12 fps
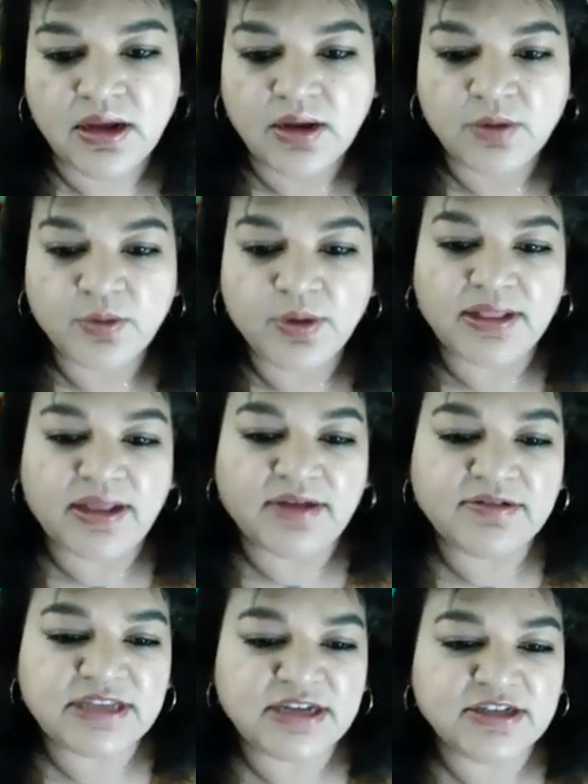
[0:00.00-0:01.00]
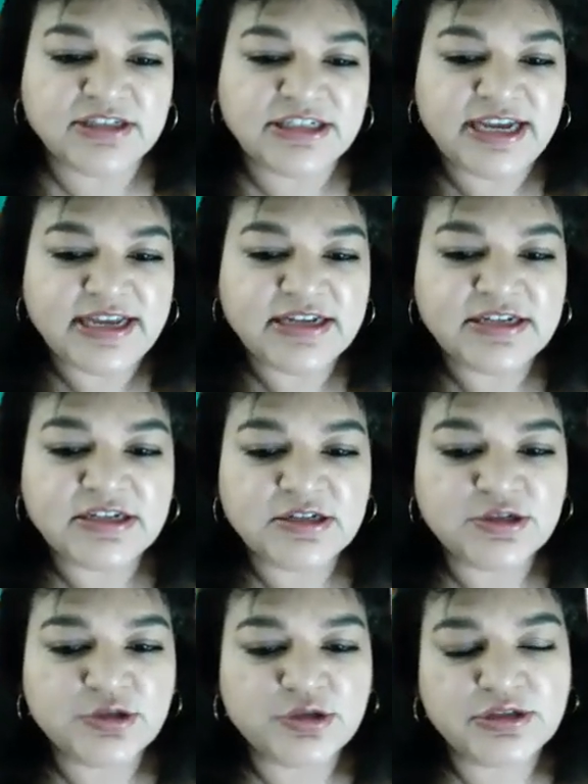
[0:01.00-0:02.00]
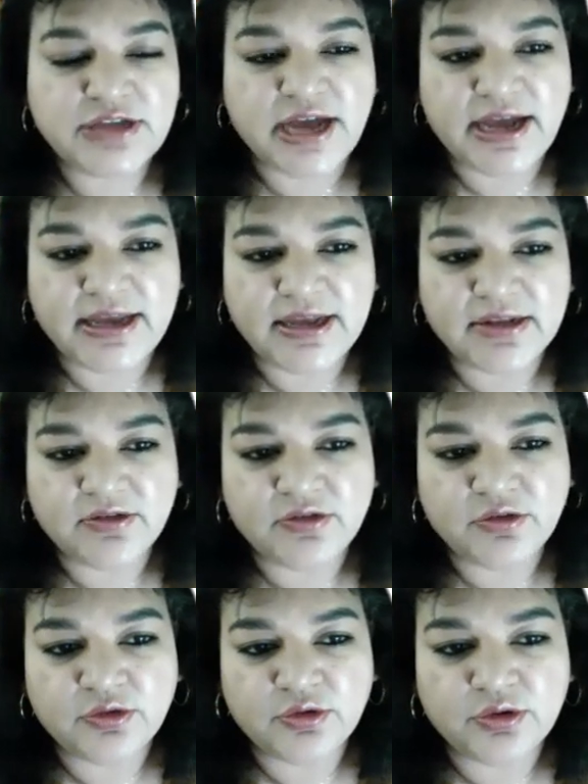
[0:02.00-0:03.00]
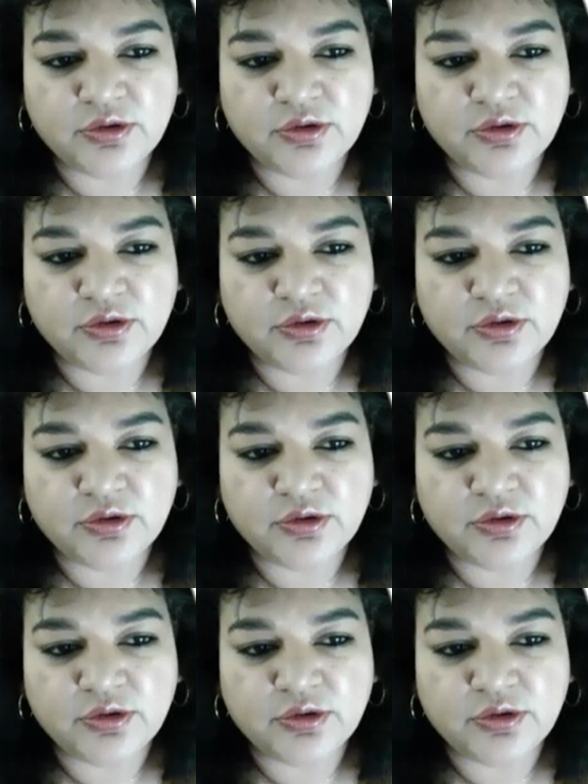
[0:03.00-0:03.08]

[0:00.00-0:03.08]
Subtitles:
Well, lifestyle changes or diets or?